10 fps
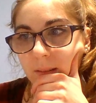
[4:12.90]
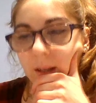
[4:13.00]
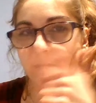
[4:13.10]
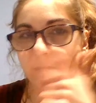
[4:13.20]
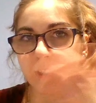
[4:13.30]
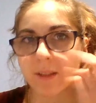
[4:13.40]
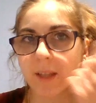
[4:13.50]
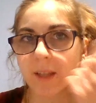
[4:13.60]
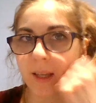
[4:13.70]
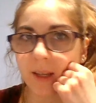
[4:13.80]

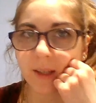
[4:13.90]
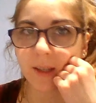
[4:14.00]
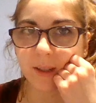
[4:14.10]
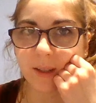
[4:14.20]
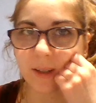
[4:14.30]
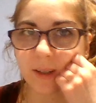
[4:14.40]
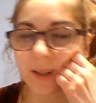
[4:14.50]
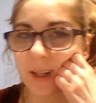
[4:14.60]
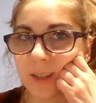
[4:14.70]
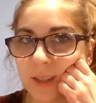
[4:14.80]
Obviously,
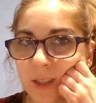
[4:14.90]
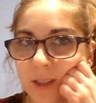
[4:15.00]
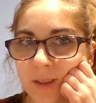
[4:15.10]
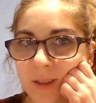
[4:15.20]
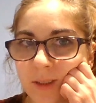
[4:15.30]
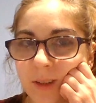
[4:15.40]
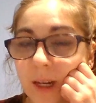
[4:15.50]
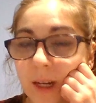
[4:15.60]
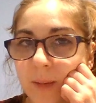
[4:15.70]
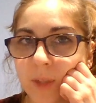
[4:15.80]
I
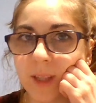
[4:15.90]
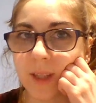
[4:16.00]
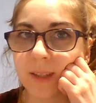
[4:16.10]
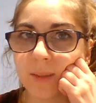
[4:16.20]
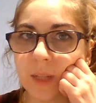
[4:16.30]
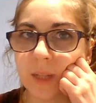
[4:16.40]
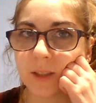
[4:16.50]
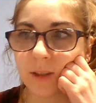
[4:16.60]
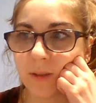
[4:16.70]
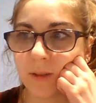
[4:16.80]
put this in my
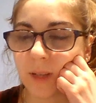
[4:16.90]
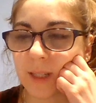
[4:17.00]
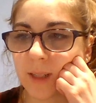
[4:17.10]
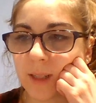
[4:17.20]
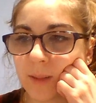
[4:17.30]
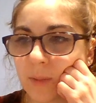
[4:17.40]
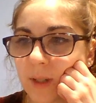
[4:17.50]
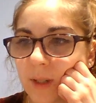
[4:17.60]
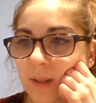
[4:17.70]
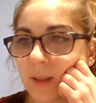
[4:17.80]
journal later,
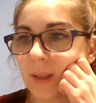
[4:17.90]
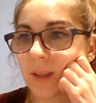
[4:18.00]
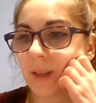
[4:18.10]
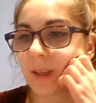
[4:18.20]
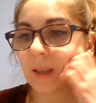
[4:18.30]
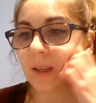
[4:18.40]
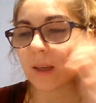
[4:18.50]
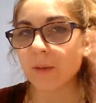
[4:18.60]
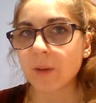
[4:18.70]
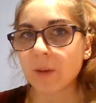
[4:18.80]
but
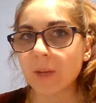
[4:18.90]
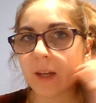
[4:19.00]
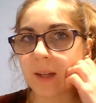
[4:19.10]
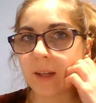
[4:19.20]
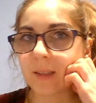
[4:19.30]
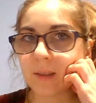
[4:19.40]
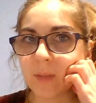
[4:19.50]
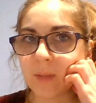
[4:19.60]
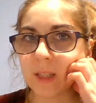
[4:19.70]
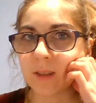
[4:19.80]
if I'm not next to
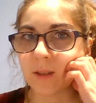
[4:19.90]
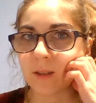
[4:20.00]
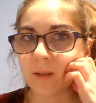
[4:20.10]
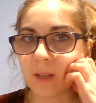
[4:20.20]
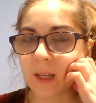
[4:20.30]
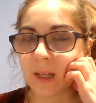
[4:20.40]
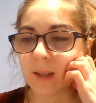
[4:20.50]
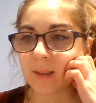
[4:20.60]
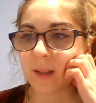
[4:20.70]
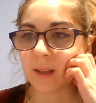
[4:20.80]
my journal, like I
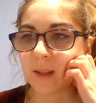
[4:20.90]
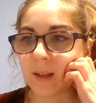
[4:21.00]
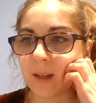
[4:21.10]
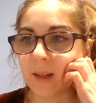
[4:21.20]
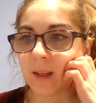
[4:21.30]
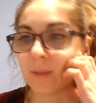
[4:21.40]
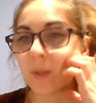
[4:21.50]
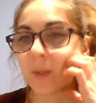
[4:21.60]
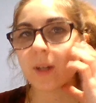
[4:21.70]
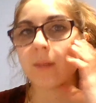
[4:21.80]
said, I
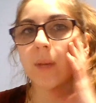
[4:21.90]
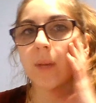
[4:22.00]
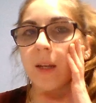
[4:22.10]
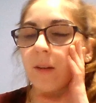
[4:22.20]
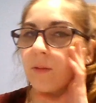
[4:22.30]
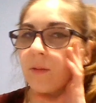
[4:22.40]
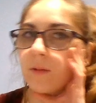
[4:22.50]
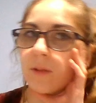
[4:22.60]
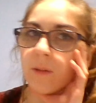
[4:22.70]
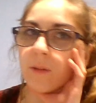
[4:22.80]
put it in my
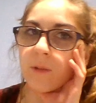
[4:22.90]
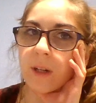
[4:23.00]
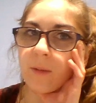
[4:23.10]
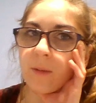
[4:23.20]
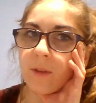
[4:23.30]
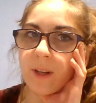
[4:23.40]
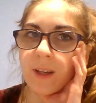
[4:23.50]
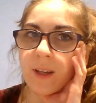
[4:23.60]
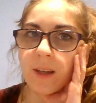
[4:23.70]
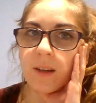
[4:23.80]
notes of what I'm
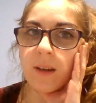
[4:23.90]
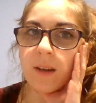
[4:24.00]
thinking